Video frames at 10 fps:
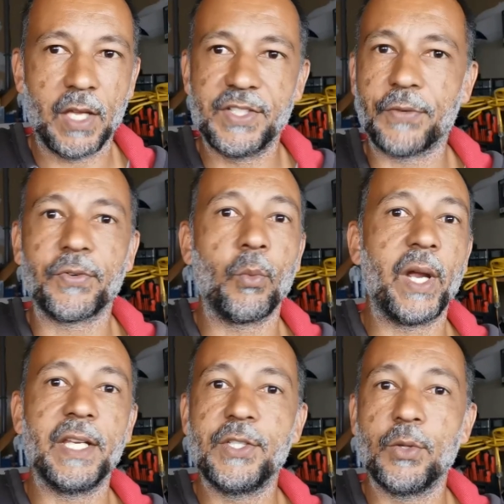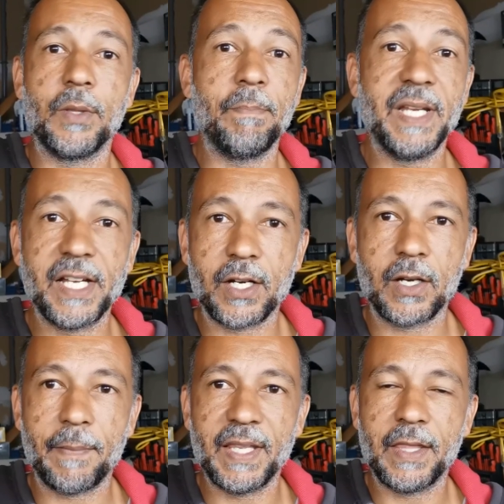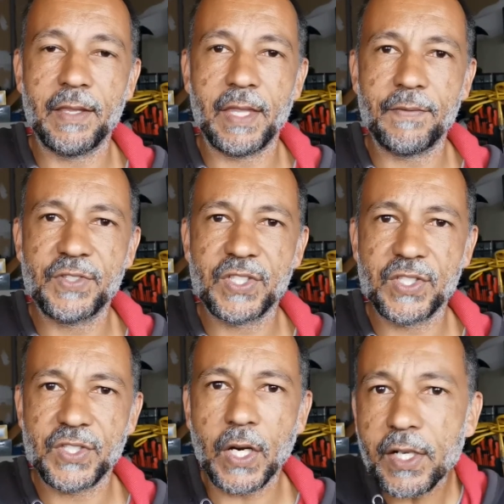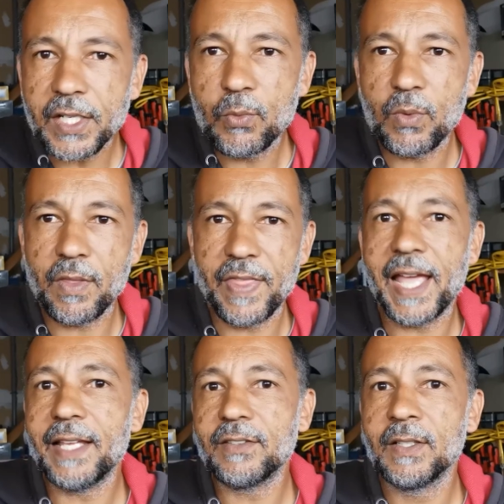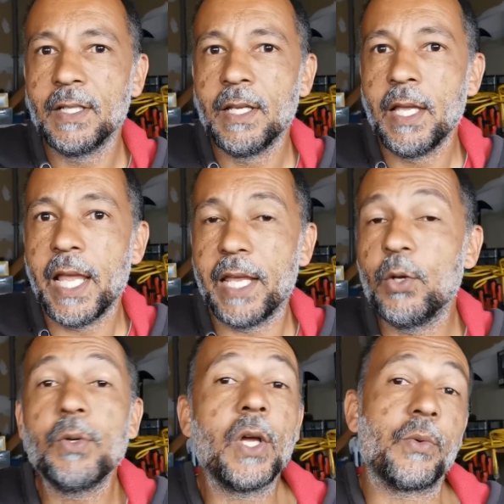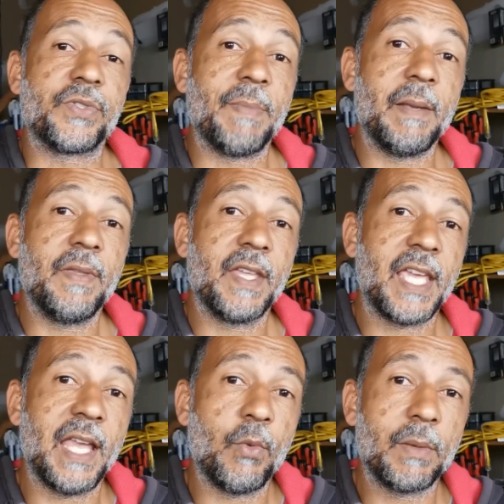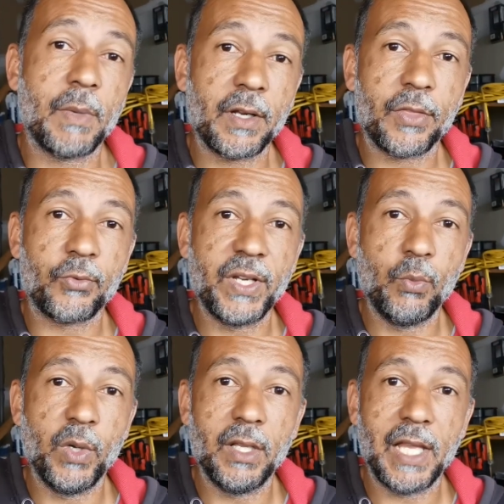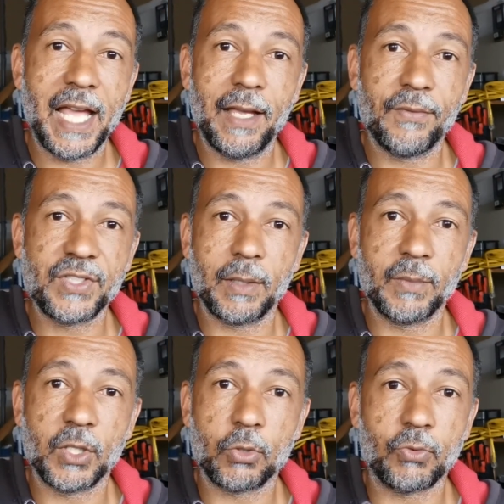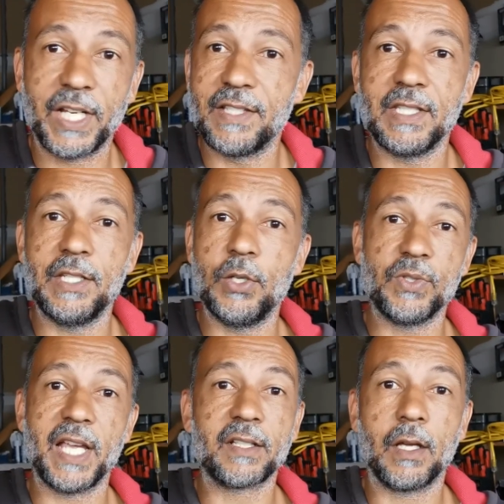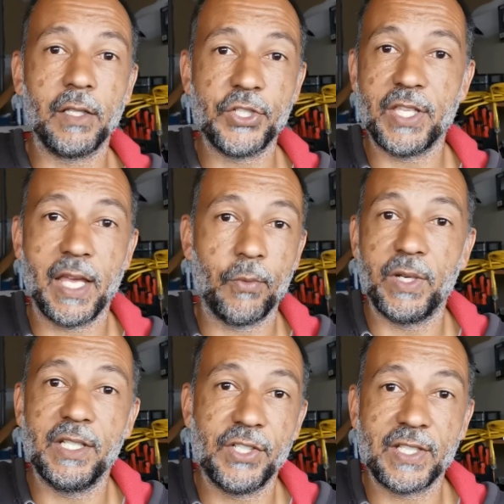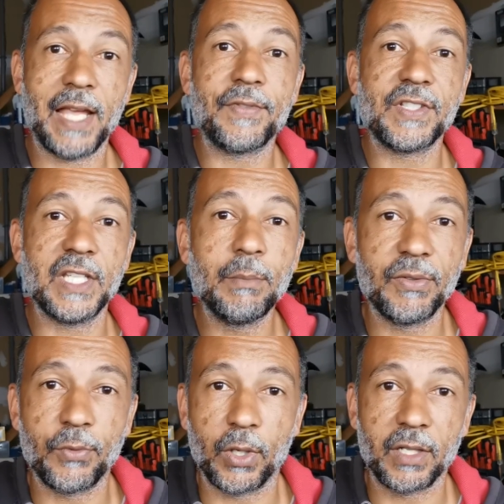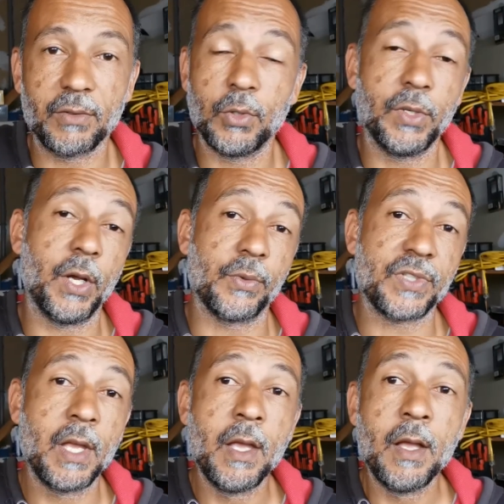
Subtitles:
different way to do the mirror. I mean, they've started that, and who knows? Maybe the K1 Mark III will have some crazy new technology that we just haven't seen before. Who knows?